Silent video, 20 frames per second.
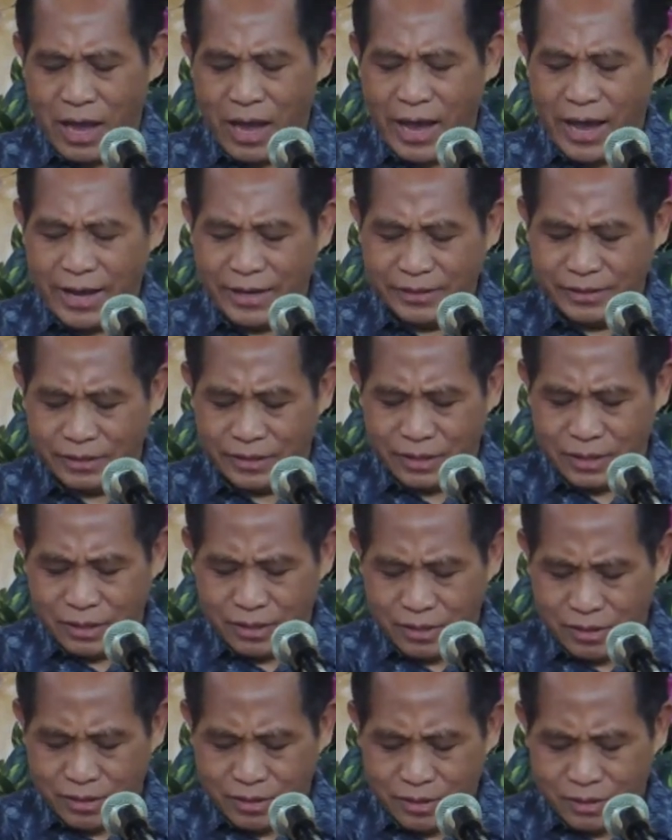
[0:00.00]
And
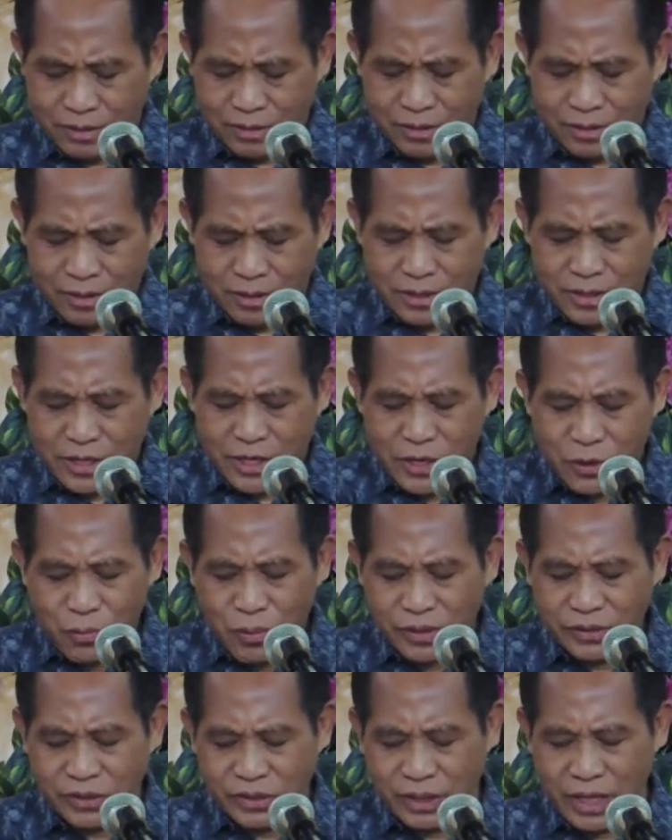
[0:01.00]
he
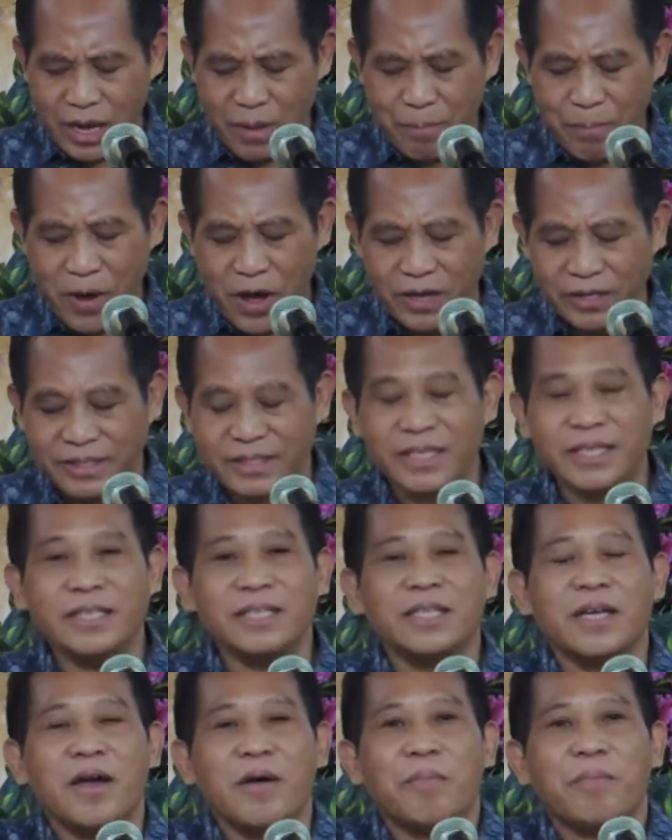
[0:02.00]
was
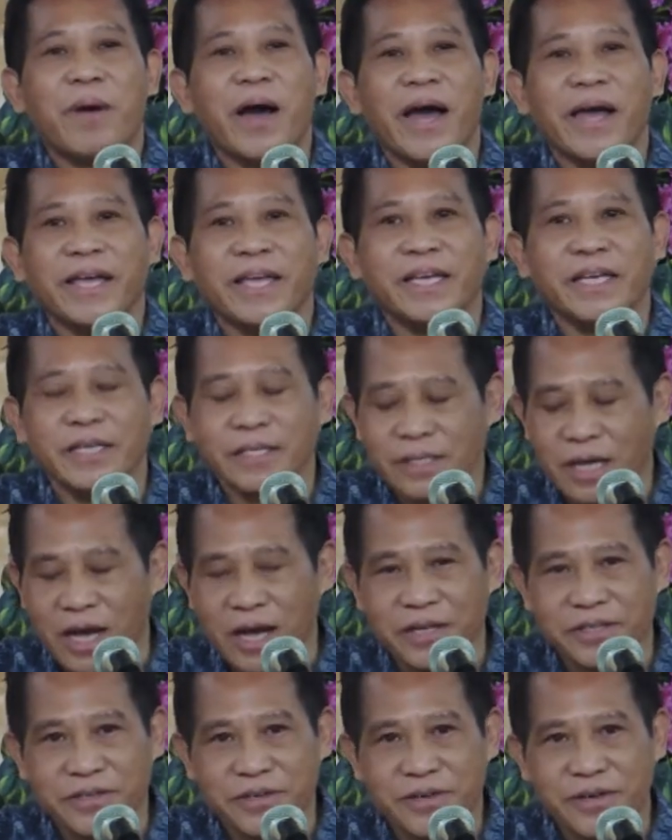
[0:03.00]
abandoned by his
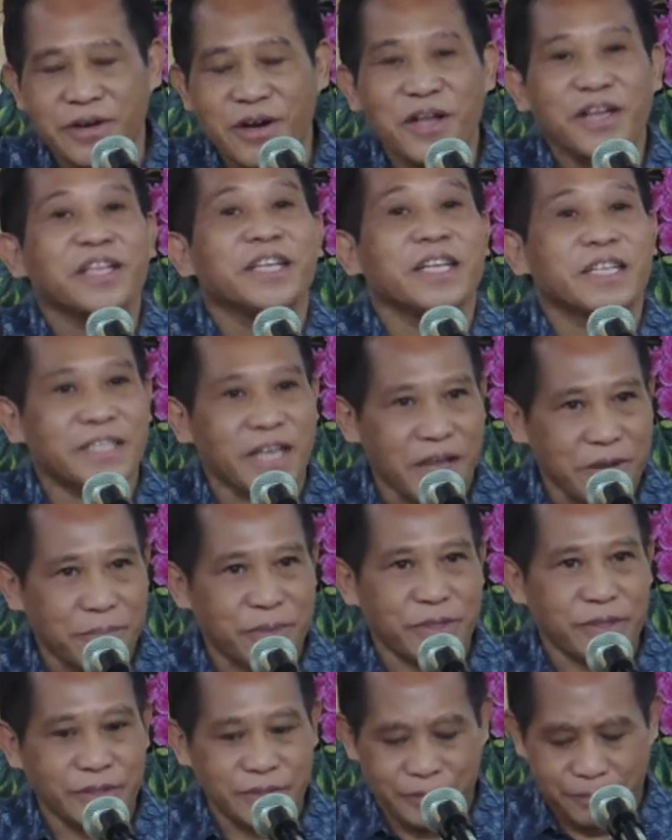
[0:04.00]
other
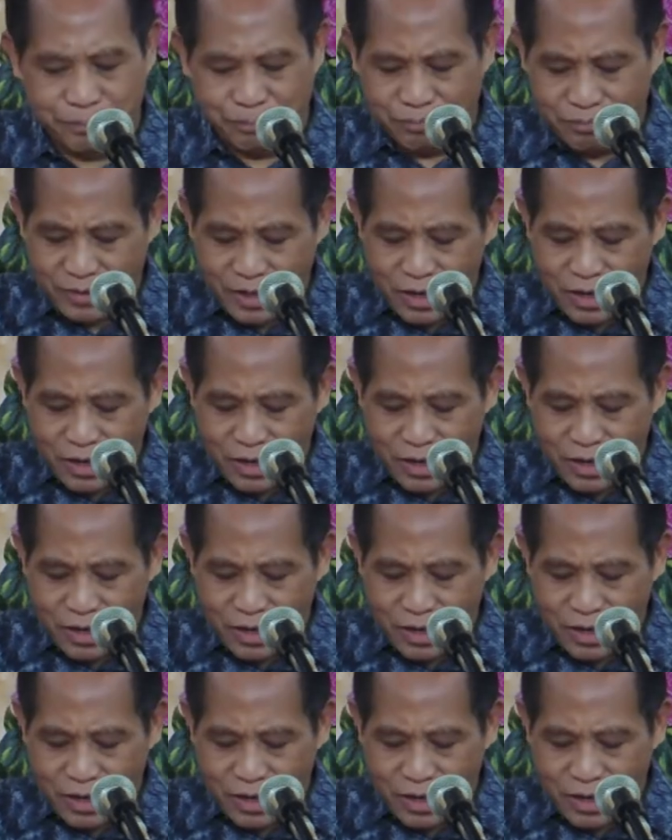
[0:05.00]
disciples.